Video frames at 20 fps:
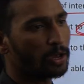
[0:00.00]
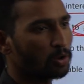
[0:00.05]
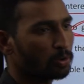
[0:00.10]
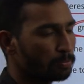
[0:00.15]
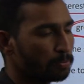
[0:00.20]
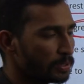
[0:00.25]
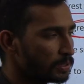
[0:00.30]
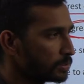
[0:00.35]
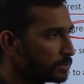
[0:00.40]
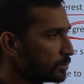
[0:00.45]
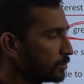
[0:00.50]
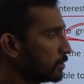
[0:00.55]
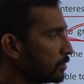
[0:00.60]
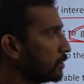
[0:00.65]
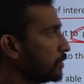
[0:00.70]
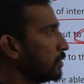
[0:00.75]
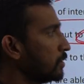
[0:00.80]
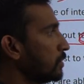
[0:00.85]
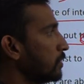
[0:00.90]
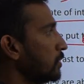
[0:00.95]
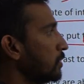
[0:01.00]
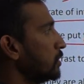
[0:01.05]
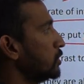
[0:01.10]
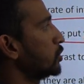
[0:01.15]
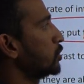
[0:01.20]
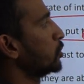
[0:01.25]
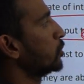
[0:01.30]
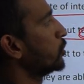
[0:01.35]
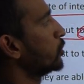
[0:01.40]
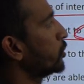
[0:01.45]
lakh rupees.
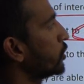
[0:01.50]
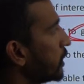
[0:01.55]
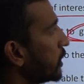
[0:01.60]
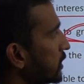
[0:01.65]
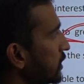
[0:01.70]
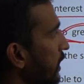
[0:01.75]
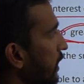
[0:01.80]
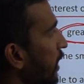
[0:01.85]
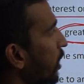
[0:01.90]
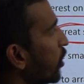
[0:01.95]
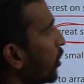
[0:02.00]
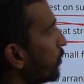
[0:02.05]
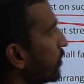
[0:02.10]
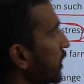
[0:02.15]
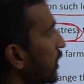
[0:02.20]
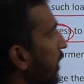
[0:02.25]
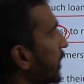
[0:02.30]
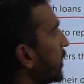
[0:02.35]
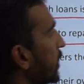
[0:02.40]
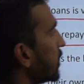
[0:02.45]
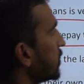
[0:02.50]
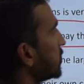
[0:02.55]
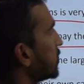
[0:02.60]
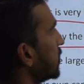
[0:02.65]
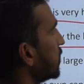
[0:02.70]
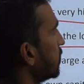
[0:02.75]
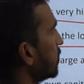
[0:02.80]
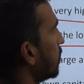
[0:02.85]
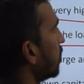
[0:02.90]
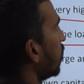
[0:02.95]
So you can see along with the
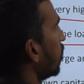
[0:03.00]
interest rate